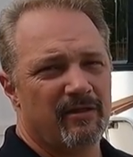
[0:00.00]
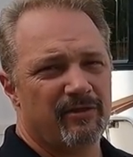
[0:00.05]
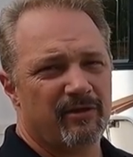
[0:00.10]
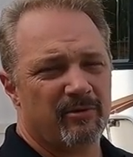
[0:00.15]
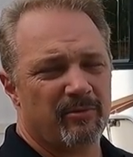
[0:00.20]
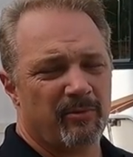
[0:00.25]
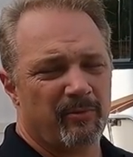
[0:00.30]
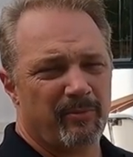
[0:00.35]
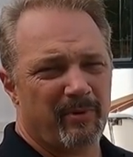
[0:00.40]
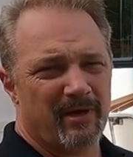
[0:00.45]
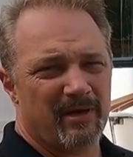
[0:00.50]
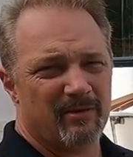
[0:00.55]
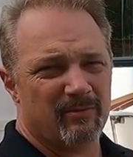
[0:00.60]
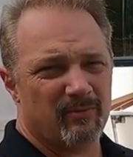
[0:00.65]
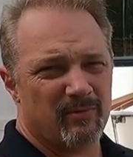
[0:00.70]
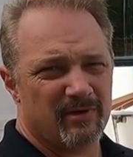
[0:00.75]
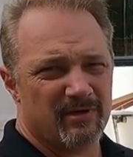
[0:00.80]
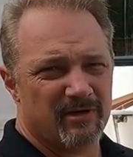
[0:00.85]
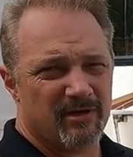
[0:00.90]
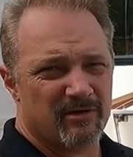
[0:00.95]
thermal
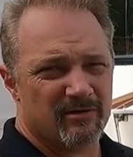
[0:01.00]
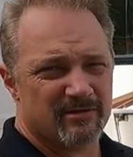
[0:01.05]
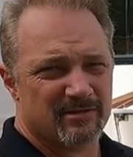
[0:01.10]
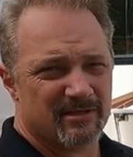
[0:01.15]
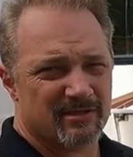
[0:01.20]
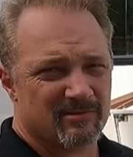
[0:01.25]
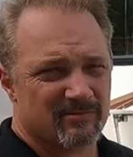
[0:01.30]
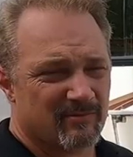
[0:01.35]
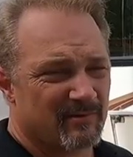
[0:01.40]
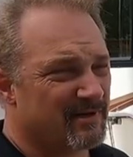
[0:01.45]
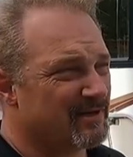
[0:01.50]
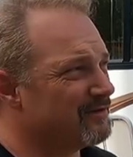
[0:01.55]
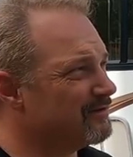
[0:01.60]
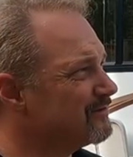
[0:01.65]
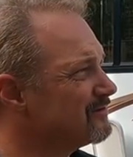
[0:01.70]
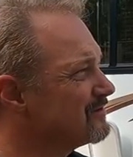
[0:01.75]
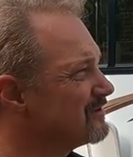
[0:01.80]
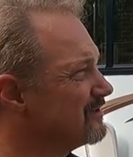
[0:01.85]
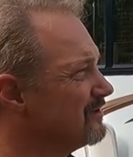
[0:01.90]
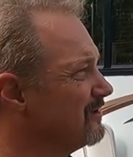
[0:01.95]
pane windows as
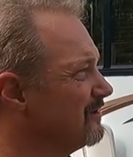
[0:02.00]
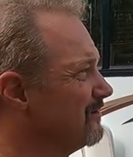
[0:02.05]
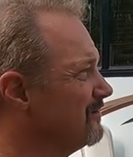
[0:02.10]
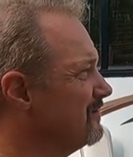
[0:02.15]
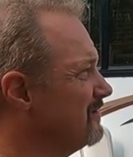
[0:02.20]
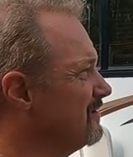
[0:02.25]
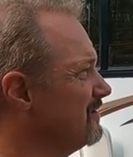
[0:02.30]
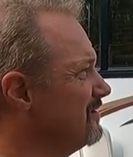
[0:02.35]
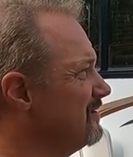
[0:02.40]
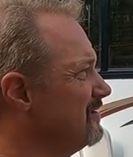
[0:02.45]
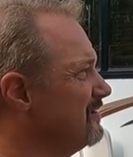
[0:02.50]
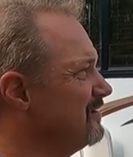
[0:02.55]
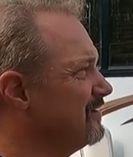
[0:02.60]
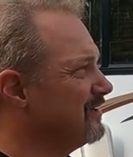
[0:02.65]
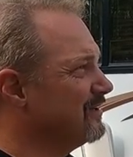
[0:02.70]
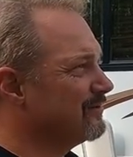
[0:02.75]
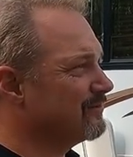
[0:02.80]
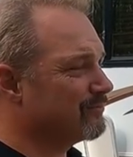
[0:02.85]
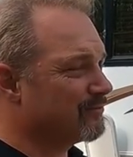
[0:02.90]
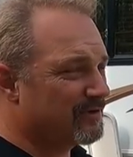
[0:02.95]
well. So
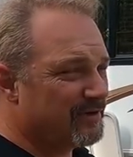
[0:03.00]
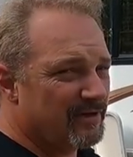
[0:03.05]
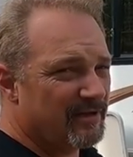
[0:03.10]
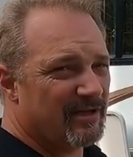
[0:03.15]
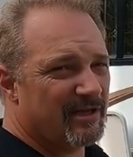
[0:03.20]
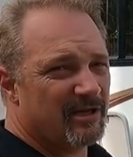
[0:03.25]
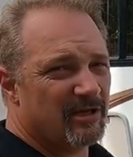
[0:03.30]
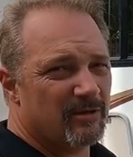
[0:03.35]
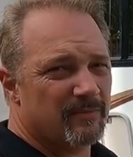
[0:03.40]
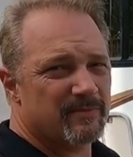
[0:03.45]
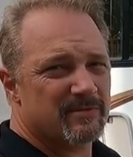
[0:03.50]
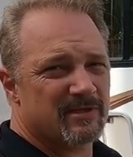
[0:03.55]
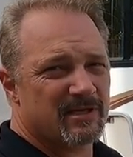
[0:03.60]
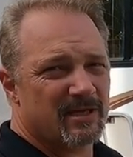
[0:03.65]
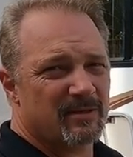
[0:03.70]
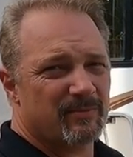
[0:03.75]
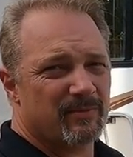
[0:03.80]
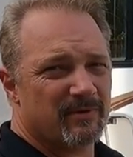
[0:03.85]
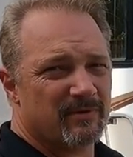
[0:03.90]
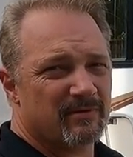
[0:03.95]
it really helps
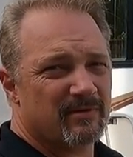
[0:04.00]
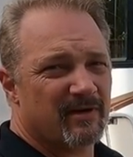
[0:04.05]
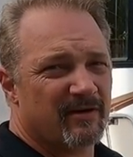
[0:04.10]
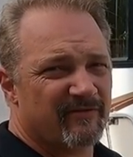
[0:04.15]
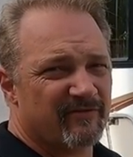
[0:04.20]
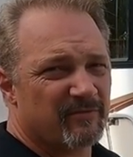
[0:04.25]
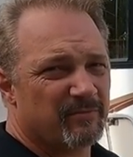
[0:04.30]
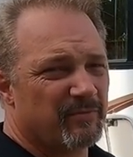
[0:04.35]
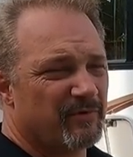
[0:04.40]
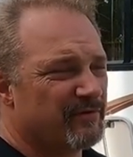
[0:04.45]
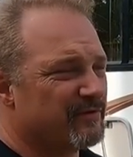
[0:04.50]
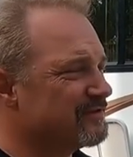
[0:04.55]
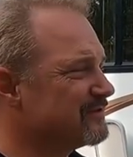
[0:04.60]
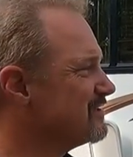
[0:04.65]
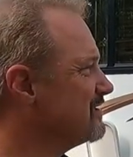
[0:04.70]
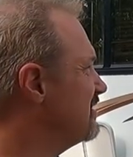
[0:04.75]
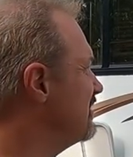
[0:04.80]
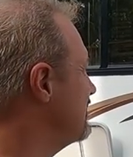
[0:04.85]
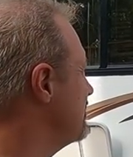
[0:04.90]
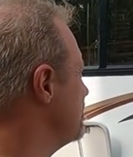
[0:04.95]
keep it comfortable
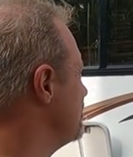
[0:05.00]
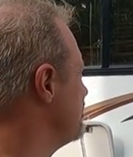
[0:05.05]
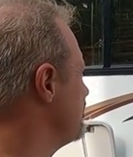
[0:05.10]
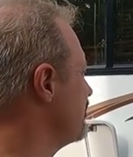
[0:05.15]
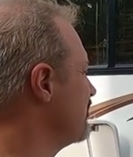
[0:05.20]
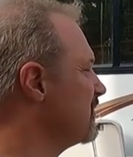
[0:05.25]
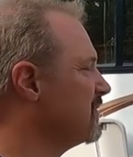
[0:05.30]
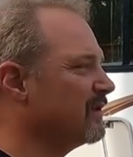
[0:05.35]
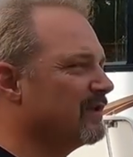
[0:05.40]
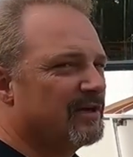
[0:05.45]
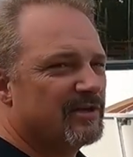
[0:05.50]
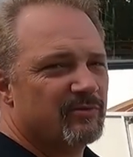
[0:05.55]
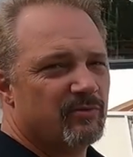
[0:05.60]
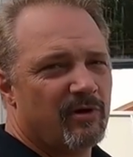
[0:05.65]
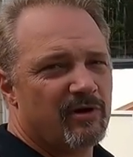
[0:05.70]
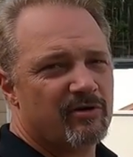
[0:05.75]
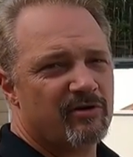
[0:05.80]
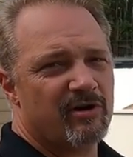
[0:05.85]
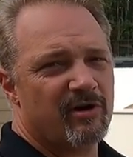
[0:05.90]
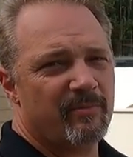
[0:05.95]
inside. Let's
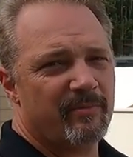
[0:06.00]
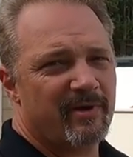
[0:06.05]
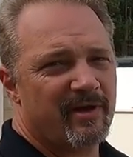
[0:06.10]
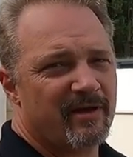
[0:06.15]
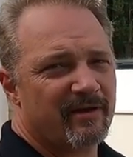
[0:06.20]
walk around